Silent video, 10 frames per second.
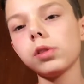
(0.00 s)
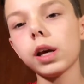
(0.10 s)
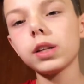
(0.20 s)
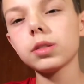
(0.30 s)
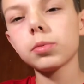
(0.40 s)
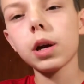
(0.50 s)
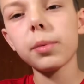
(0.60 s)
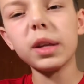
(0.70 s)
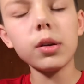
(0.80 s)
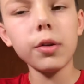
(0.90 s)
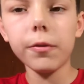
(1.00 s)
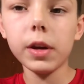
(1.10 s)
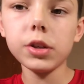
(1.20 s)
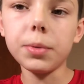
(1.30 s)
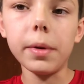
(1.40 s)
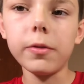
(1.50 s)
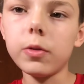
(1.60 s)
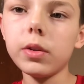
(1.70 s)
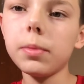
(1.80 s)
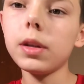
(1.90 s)
Like, subscribe to that notification bell if
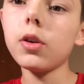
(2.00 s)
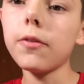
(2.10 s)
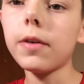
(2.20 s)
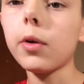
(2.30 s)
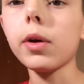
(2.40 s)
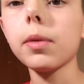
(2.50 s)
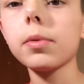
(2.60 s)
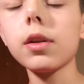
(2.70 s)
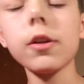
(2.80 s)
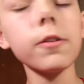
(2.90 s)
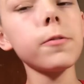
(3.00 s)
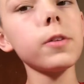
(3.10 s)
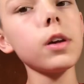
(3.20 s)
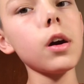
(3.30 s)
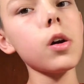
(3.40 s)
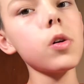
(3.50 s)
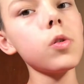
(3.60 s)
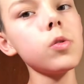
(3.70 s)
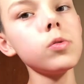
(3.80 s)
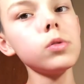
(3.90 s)
you want to be notified when I upload another
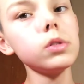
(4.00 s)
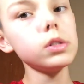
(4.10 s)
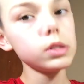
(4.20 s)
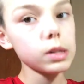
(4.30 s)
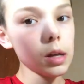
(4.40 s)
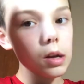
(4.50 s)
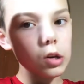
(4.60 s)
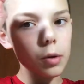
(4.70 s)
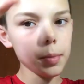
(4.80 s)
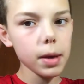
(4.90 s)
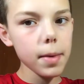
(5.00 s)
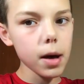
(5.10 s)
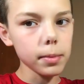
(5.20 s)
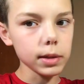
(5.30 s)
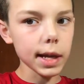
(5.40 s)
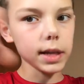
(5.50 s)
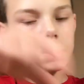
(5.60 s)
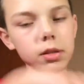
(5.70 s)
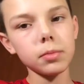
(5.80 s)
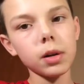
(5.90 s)
video. Don't be a bum. Like
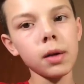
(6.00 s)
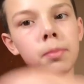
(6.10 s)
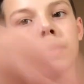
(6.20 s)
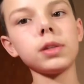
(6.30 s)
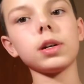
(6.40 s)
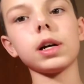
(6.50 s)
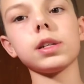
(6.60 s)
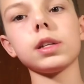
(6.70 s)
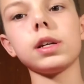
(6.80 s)
and subscribe. Peace out, guys.